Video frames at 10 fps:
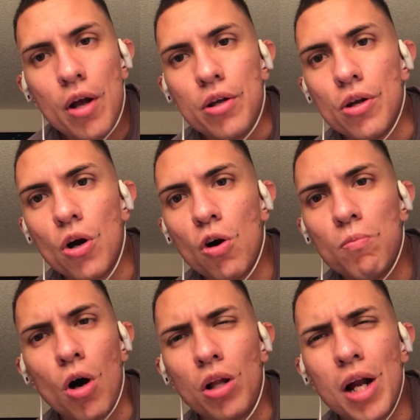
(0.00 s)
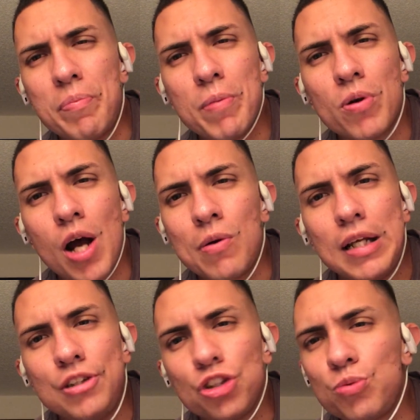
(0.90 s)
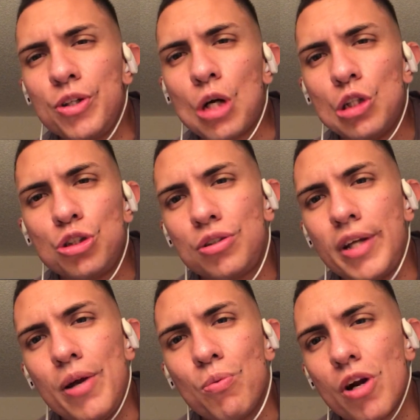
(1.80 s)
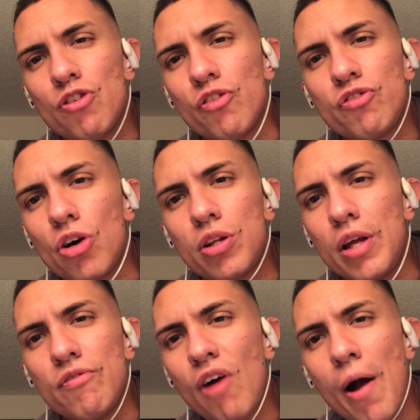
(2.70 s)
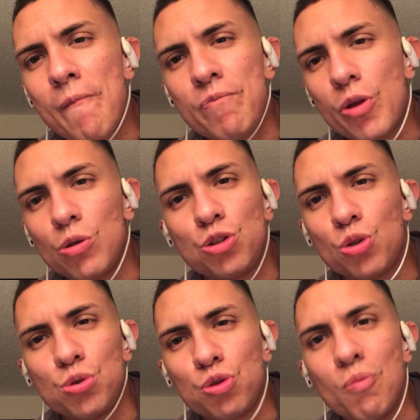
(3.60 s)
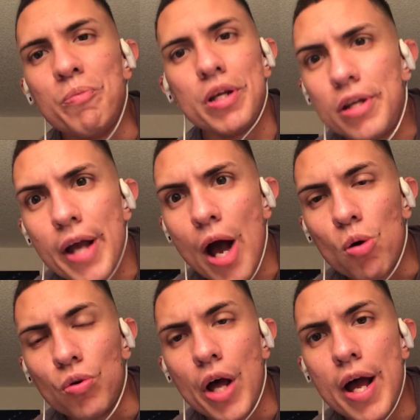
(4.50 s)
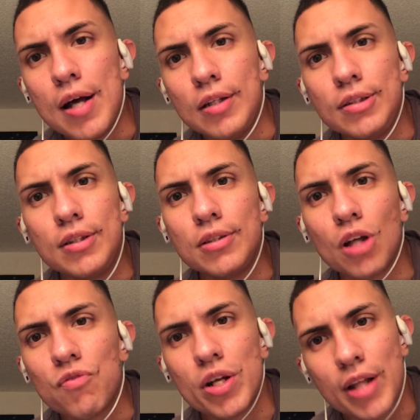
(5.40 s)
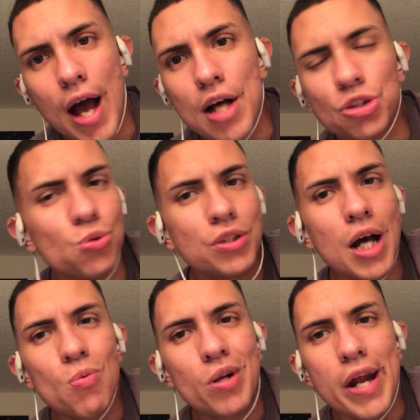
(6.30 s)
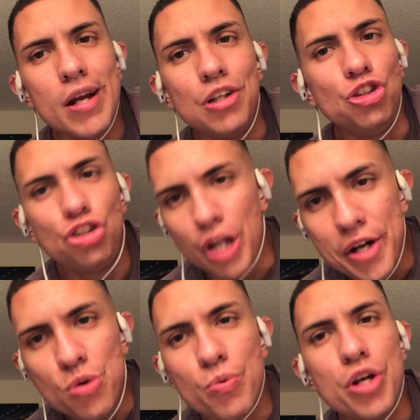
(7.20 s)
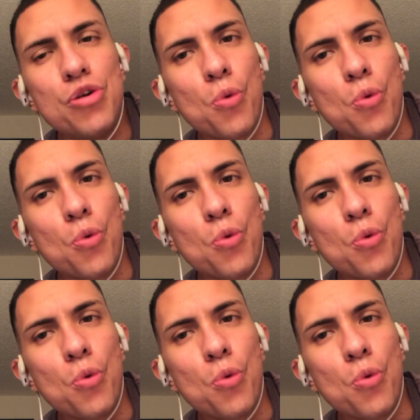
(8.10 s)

you know um, a lot of people nowadays just regurgitate whatever the fuck they find on social media outlets and stuff like that so it's not really any genuine